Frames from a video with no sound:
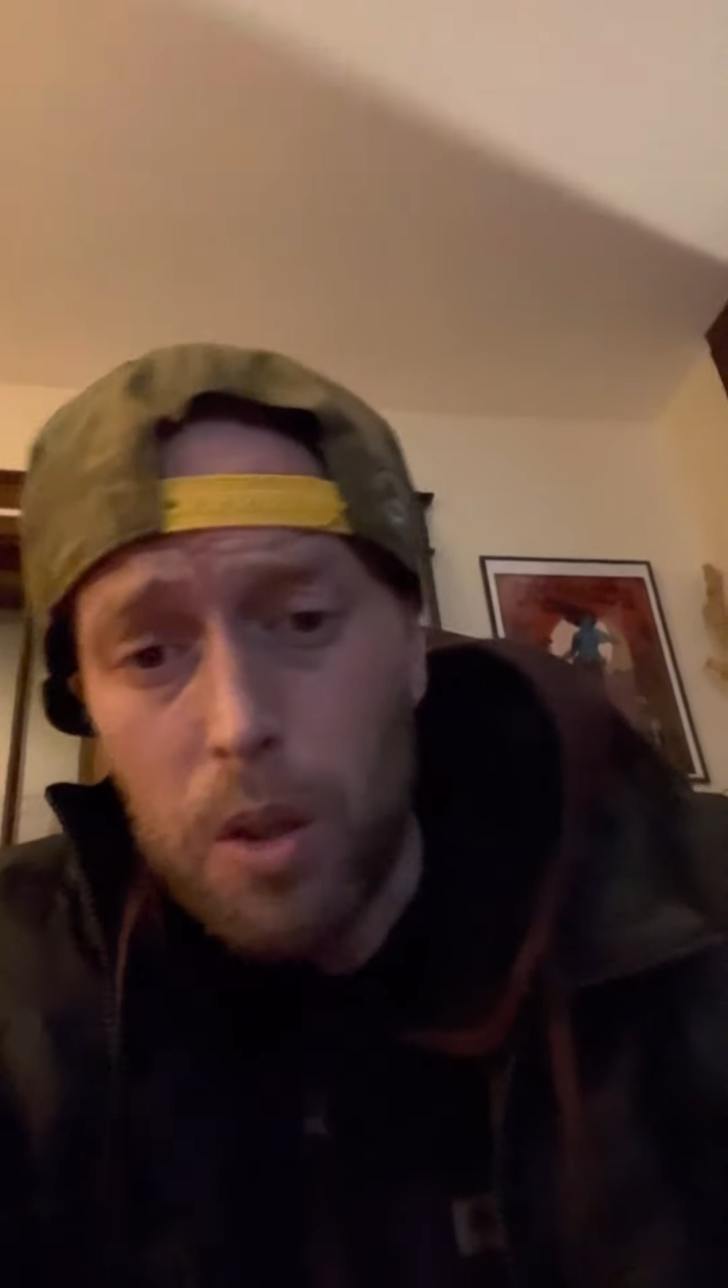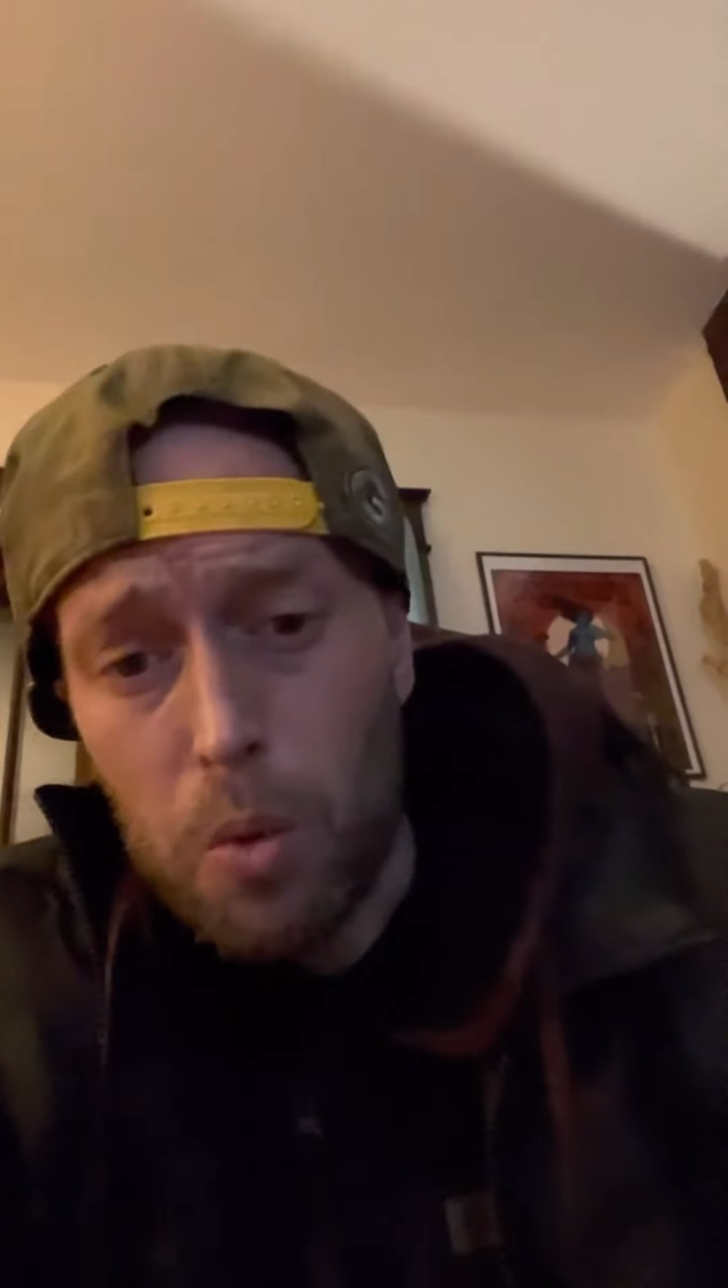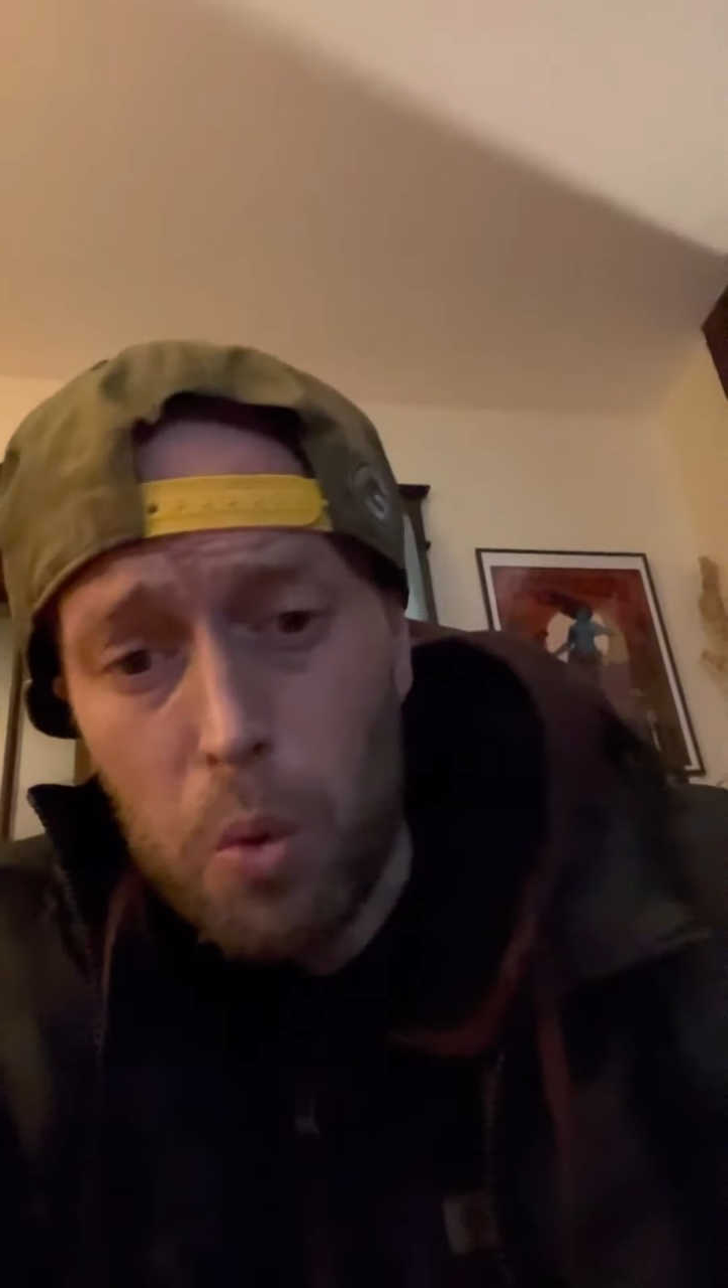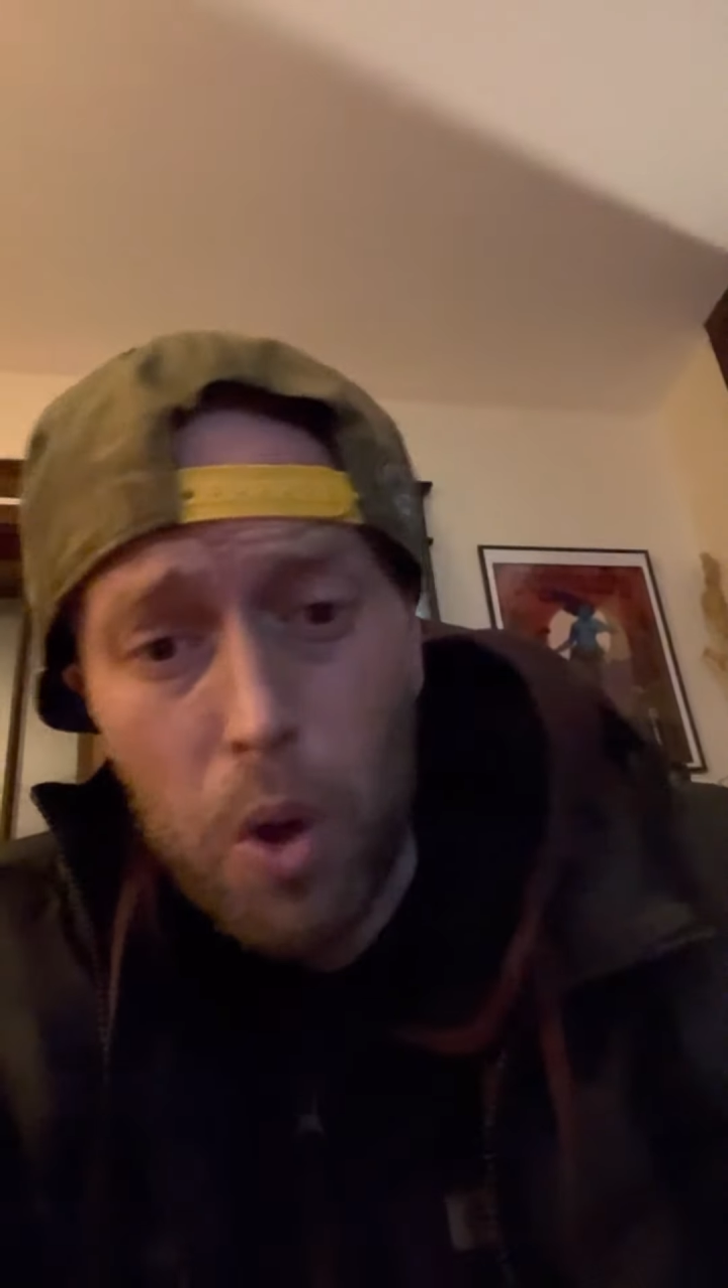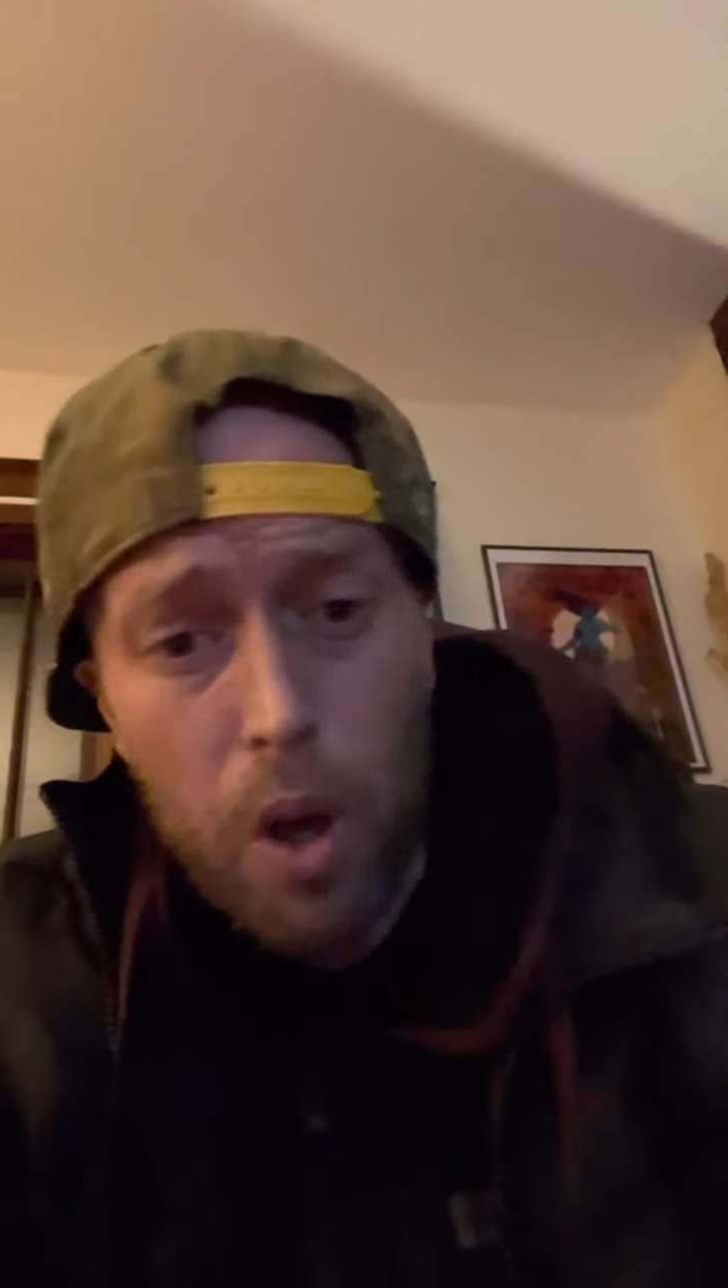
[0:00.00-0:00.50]

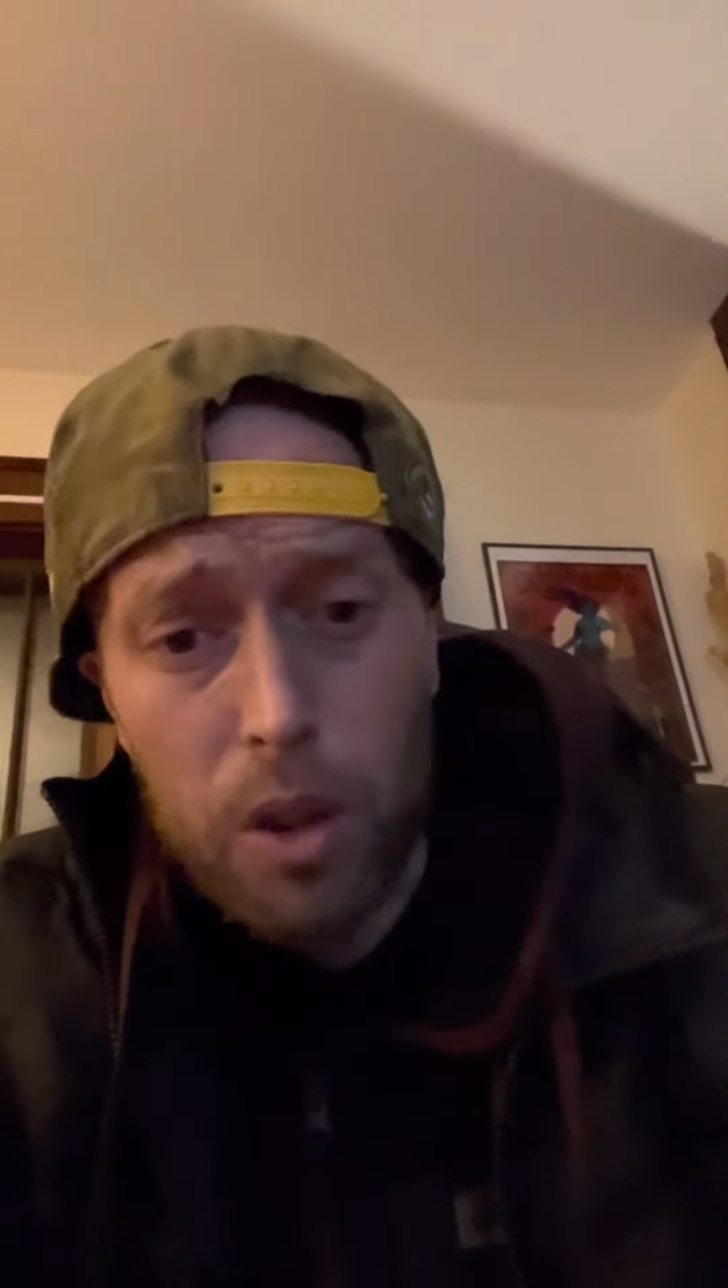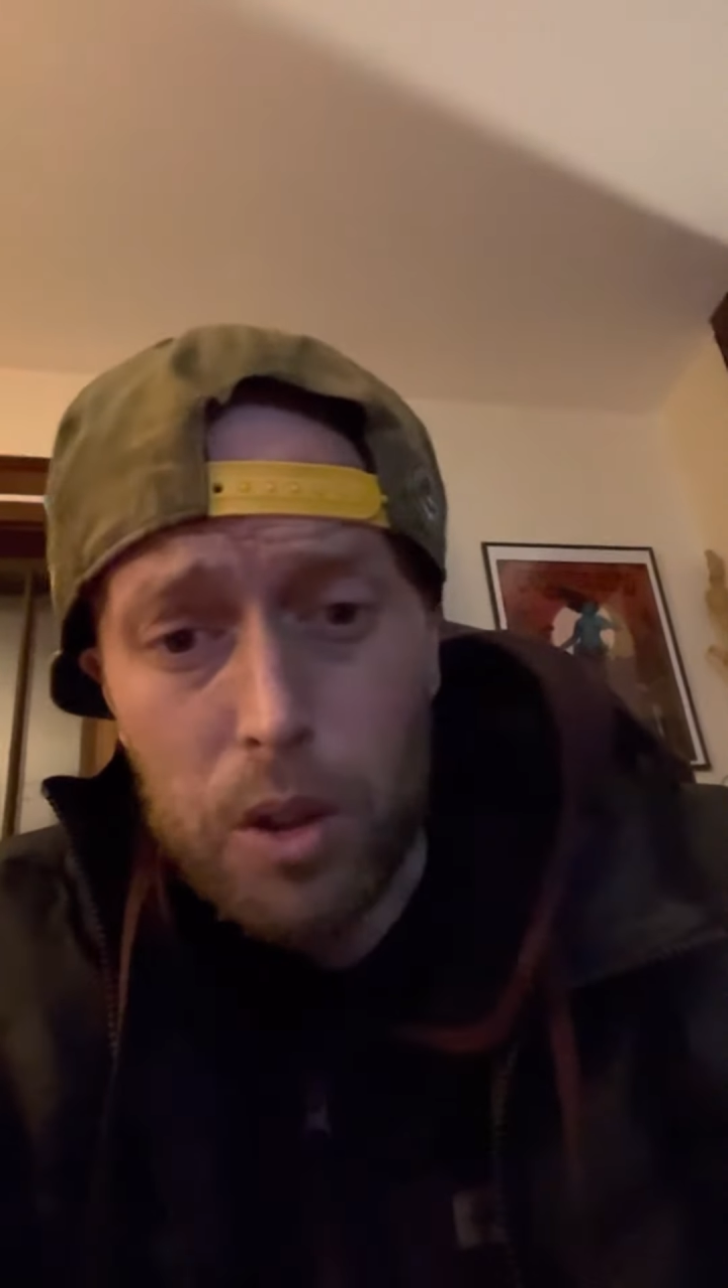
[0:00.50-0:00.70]
we're all